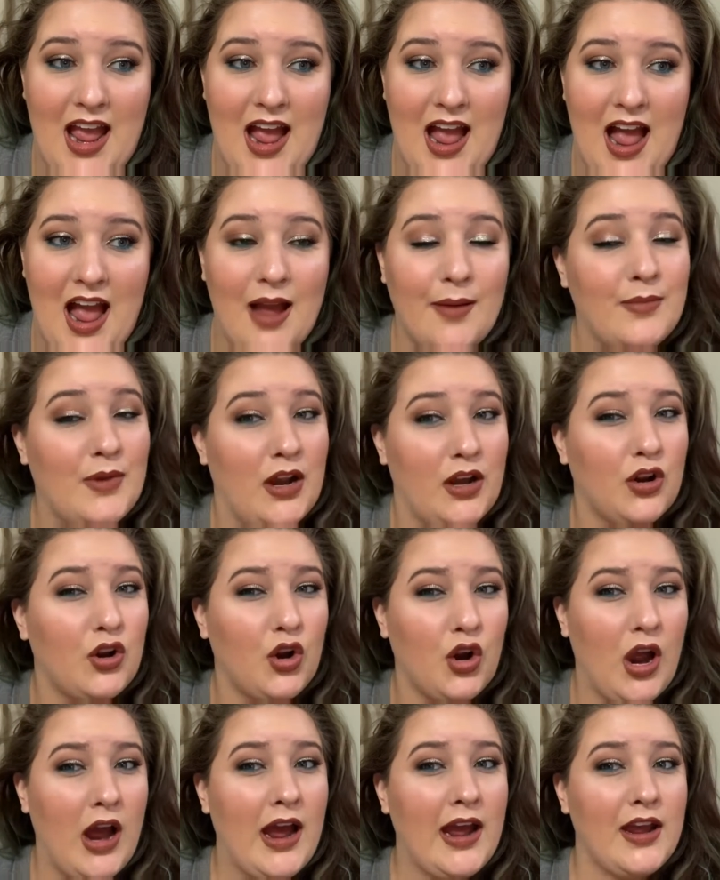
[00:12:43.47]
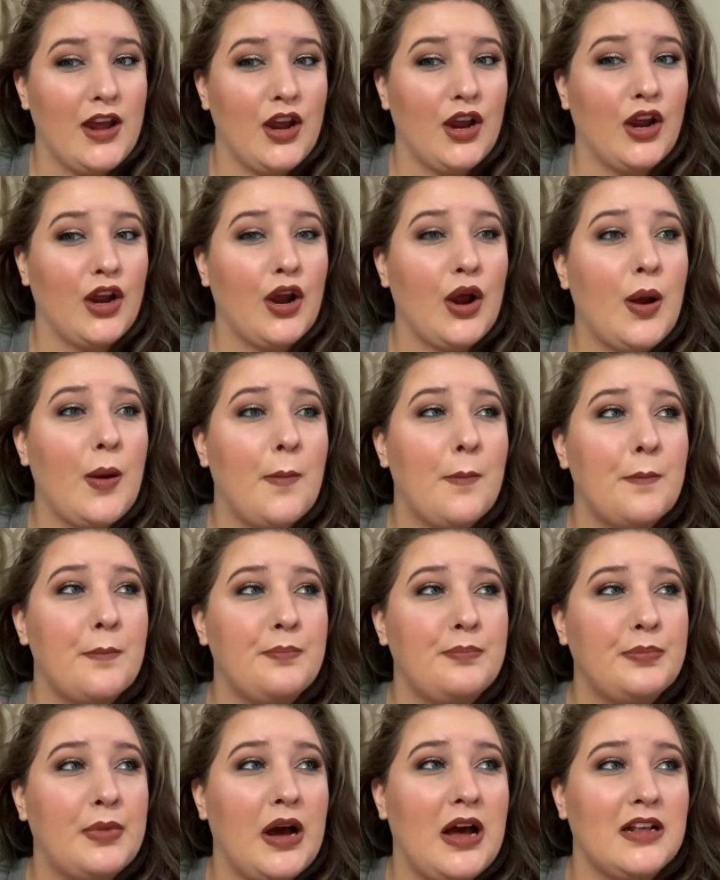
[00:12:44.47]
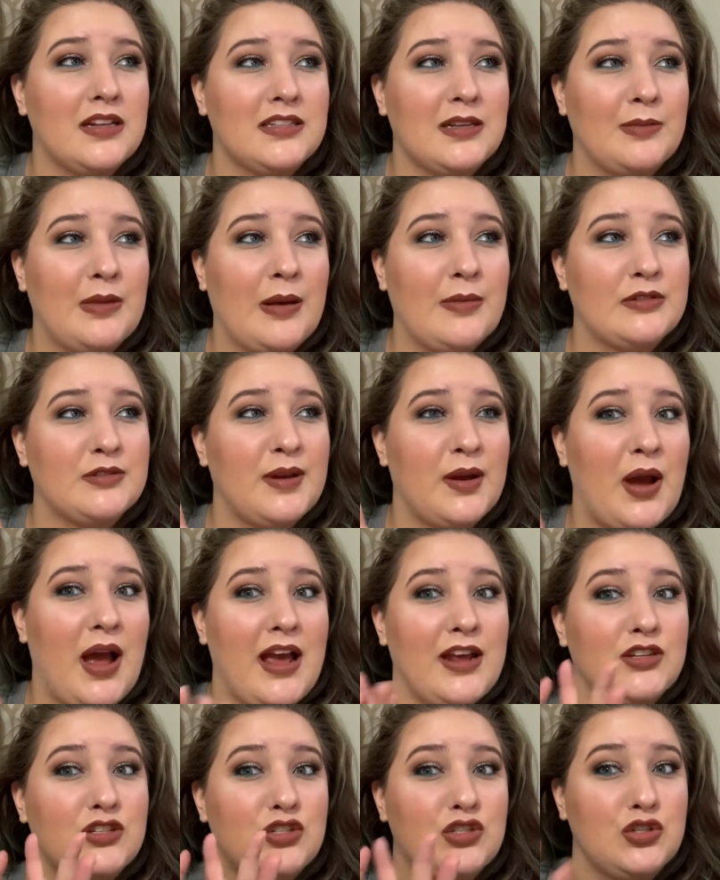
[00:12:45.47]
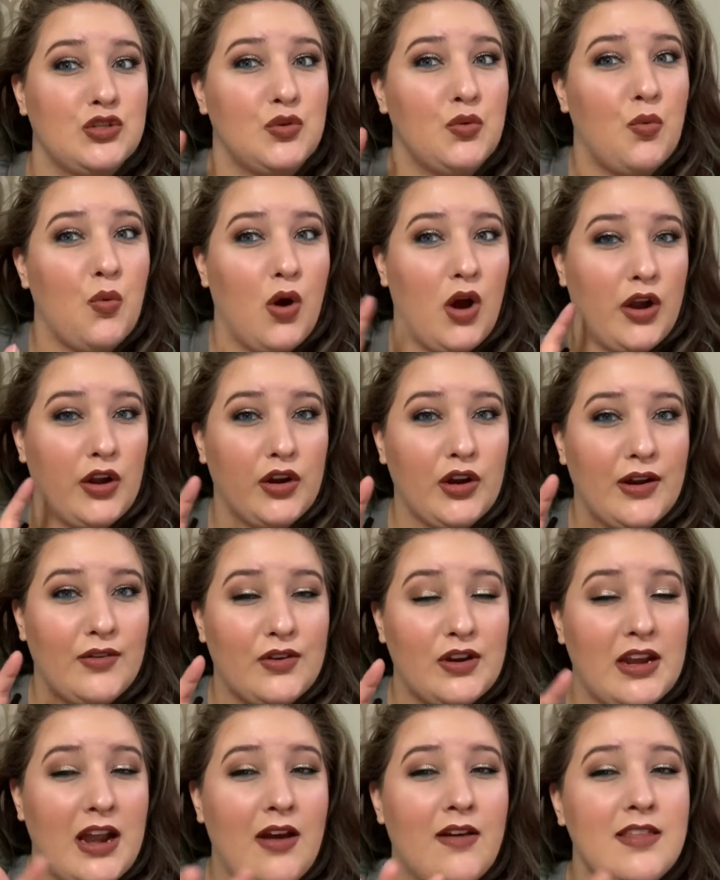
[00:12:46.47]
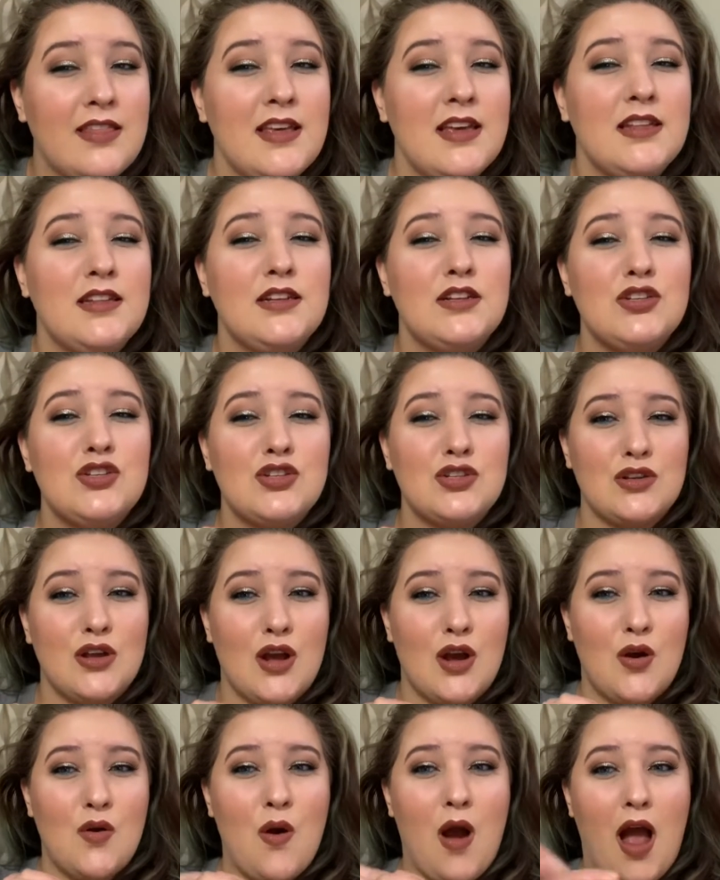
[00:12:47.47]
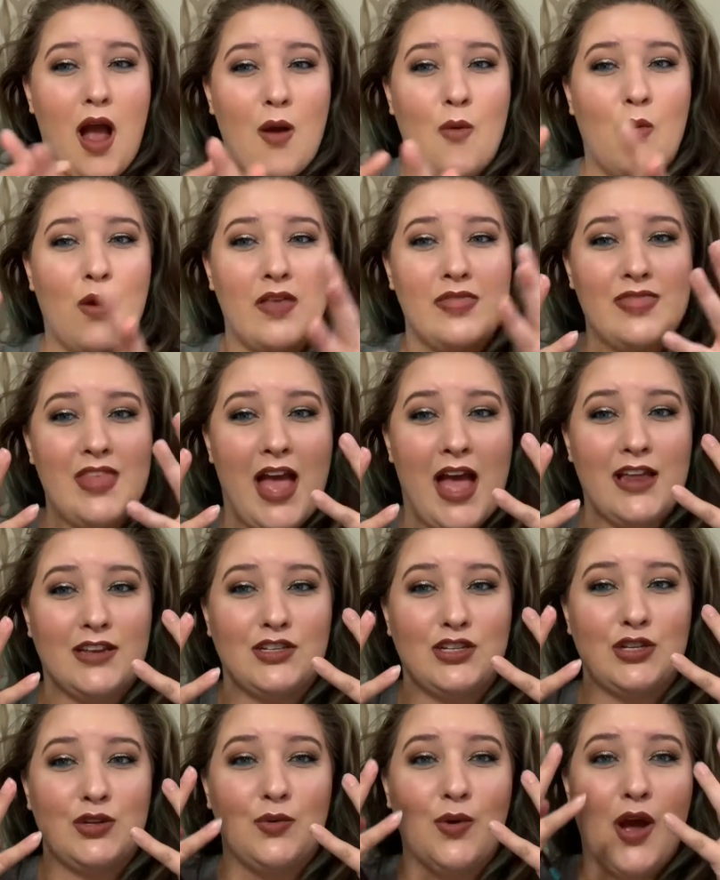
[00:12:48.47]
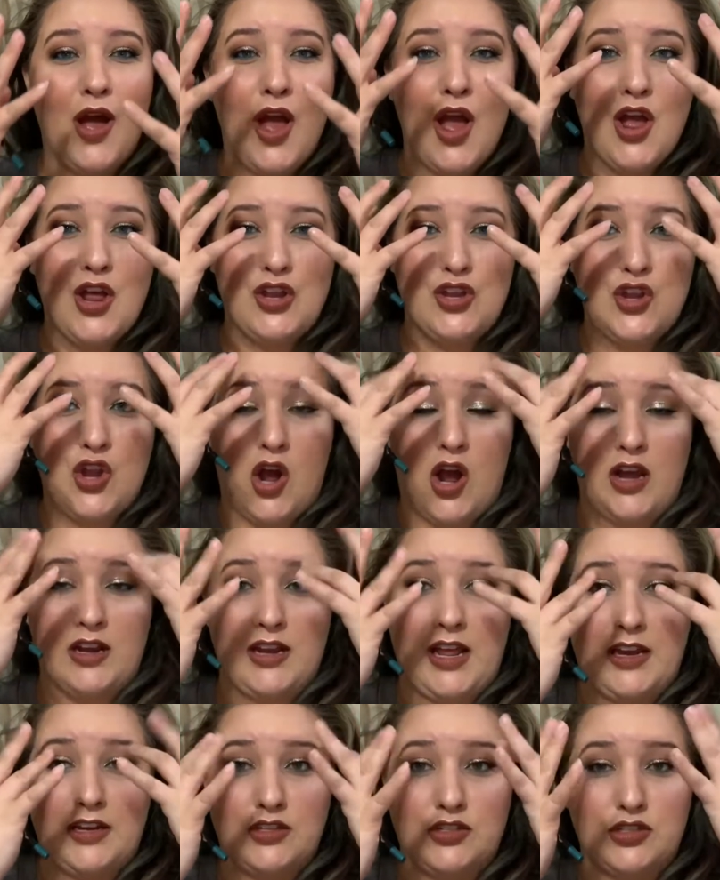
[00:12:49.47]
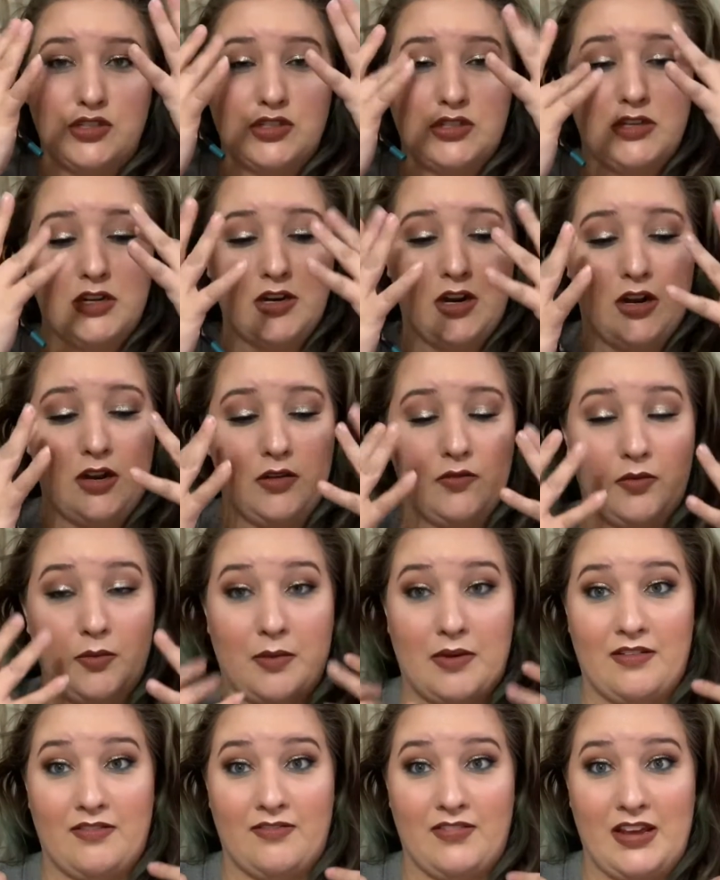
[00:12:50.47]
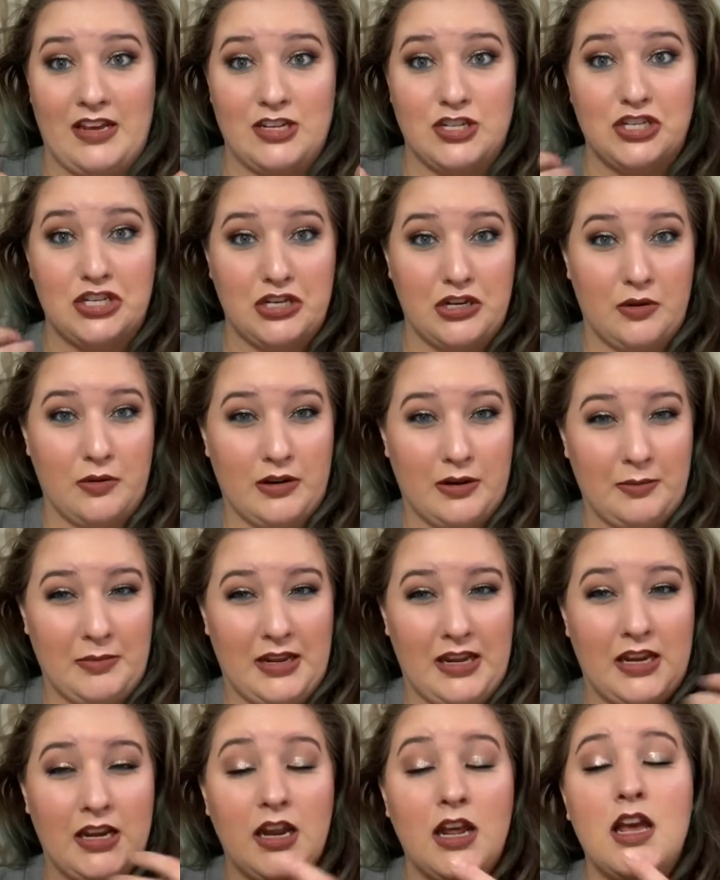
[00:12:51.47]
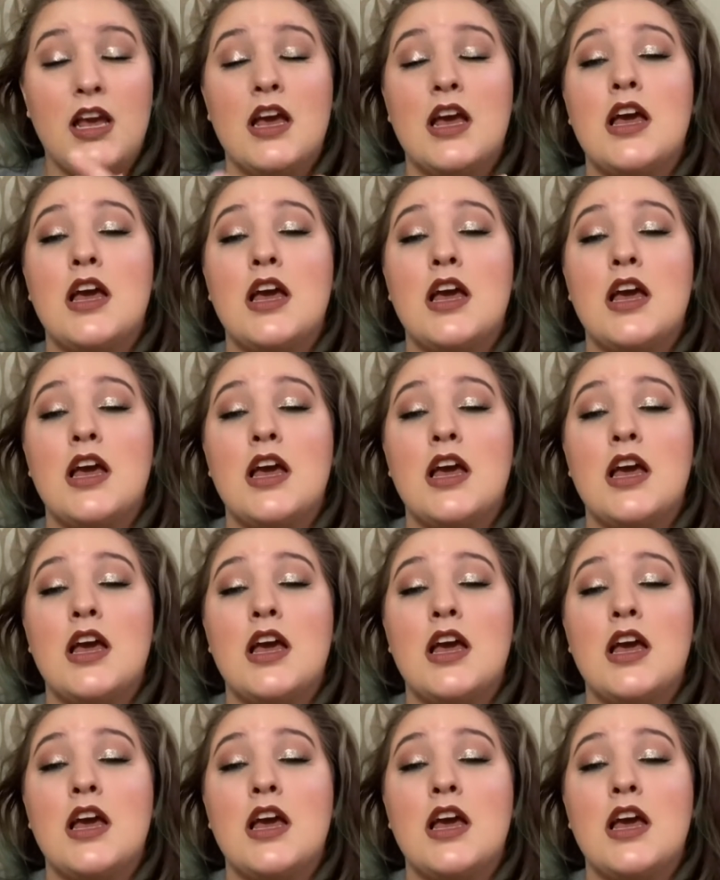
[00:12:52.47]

I'm not a crier, but sometimes my eyes do water every now and then, so I want that to not like just get all over my face, you know what I mean?